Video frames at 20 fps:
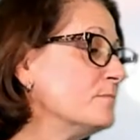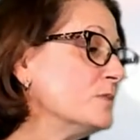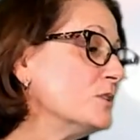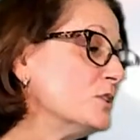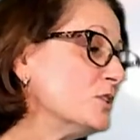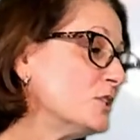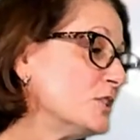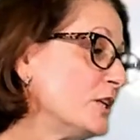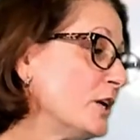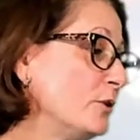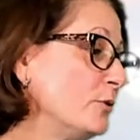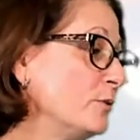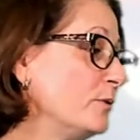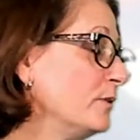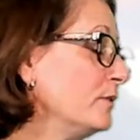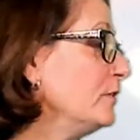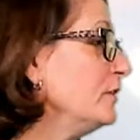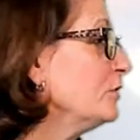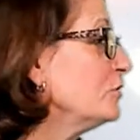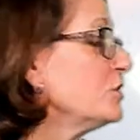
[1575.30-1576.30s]
So
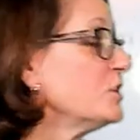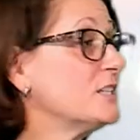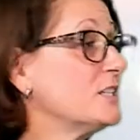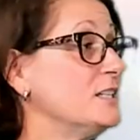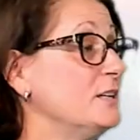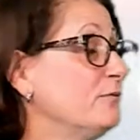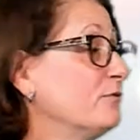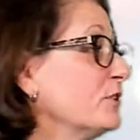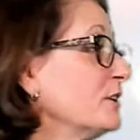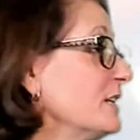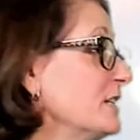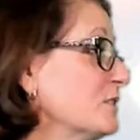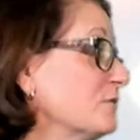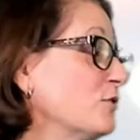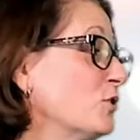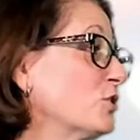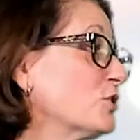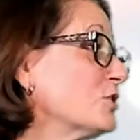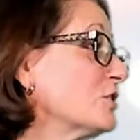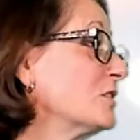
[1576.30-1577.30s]
they're just different as
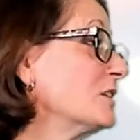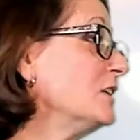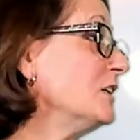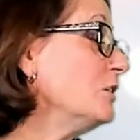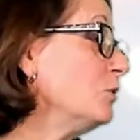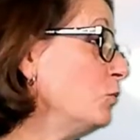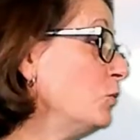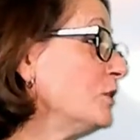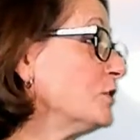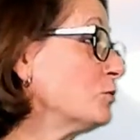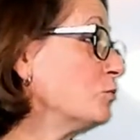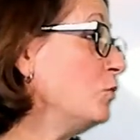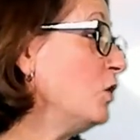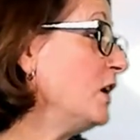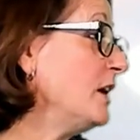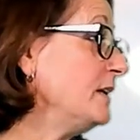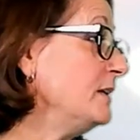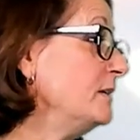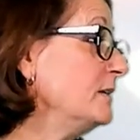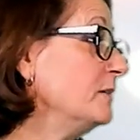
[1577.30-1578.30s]
far as, which
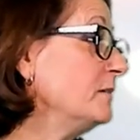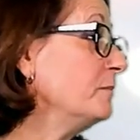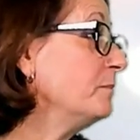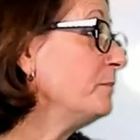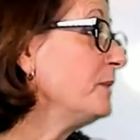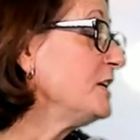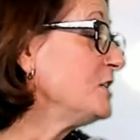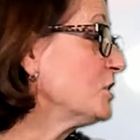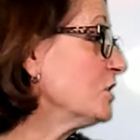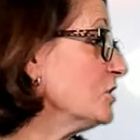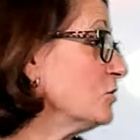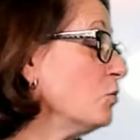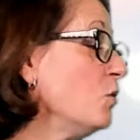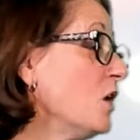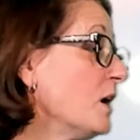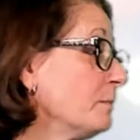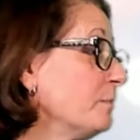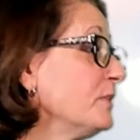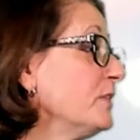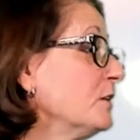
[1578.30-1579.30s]
one patients
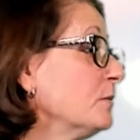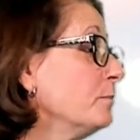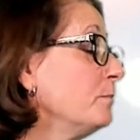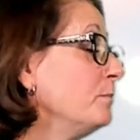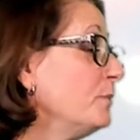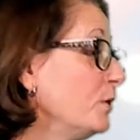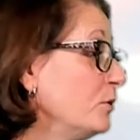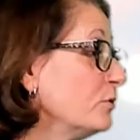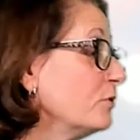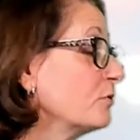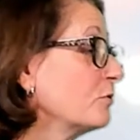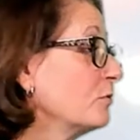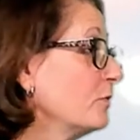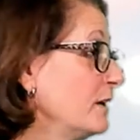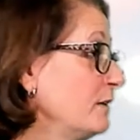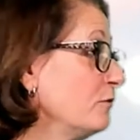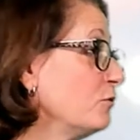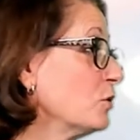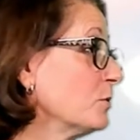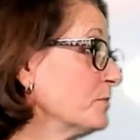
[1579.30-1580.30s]
want, but they're both
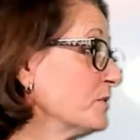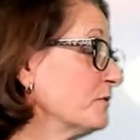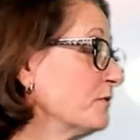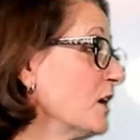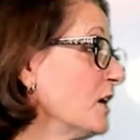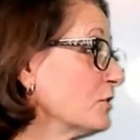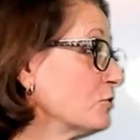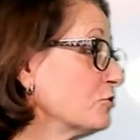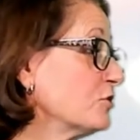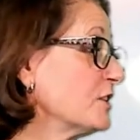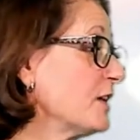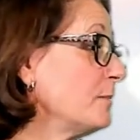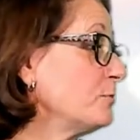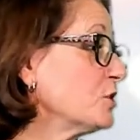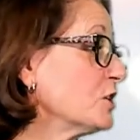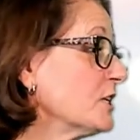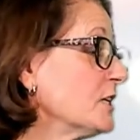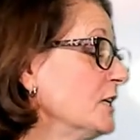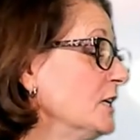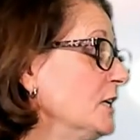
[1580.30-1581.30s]
great forms of
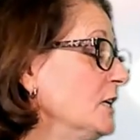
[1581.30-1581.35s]
contraception.